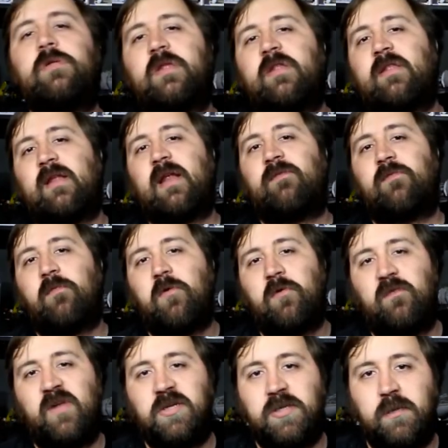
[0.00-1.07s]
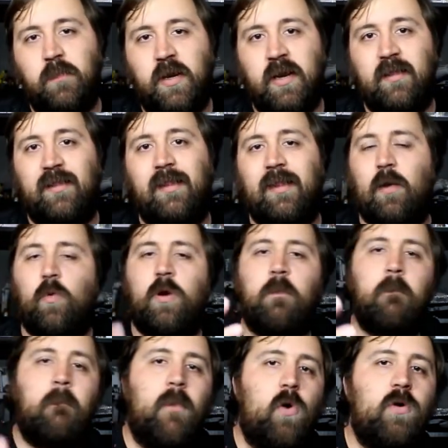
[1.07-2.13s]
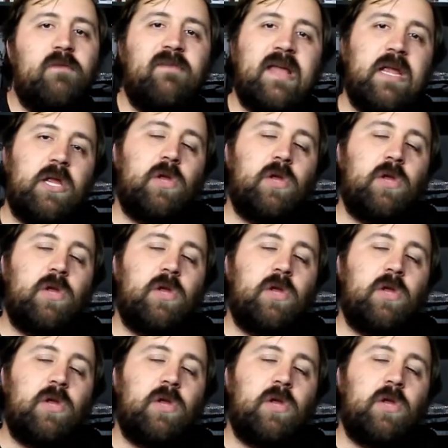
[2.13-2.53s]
this today for Motivation Monday is because I want to motivate